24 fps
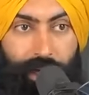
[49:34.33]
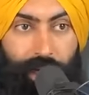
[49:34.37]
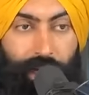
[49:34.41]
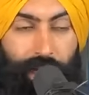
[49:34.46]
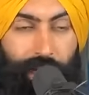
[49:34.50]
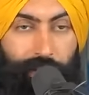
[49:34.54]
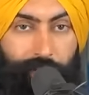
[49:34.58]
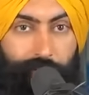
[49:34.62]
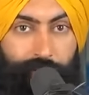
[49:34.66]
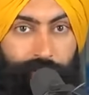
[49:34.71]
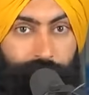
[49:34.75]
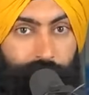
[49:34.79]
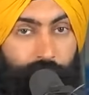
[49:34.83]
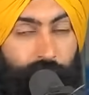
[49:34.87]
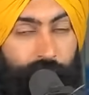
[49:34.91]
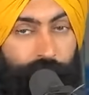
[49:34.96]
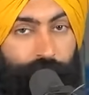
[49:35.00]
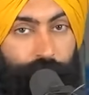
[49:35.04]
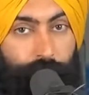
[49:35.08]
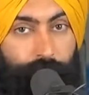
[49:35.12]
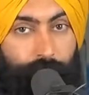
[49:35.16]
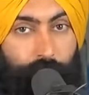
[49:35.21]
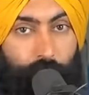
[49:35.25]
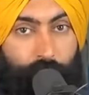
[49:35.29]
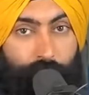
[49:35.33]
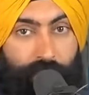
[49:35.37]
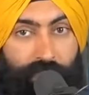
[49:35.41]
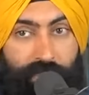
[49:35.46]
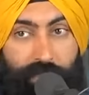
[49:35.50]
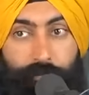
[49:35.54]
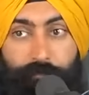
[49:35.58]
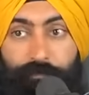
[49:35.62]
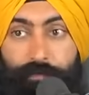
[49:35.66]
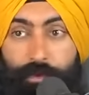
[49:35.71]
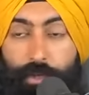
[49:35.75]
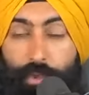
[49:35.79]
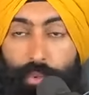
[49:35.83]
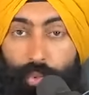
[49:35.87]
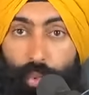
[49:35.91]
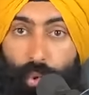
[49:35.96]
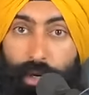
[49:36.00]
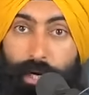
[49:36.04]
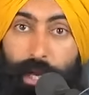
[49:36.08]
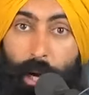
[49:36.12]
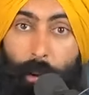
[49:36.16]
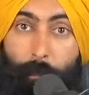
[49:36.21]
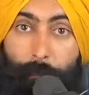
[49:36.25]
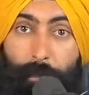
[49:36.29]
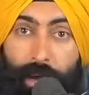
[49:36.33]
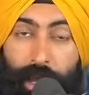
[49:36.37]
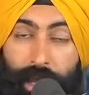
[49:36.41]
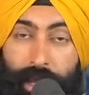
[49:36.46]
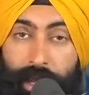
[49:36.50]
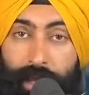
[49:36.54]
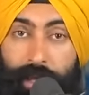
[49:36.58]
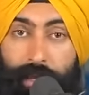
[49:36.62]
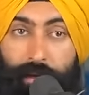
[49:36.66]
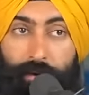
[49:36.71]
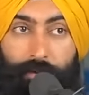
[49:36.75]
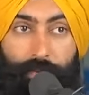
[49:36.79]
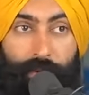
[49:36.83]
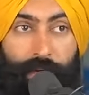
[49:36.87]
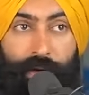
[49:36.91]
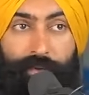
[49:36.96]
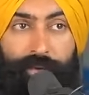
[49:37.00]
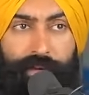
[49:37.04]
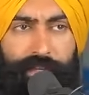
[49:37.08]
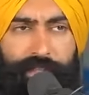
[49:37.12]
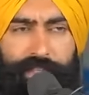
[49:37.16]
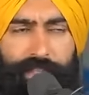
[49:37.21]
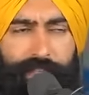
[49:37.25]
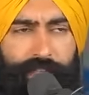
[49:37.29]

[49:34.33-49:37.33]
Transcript: and very few posts who are now paying whatever it is,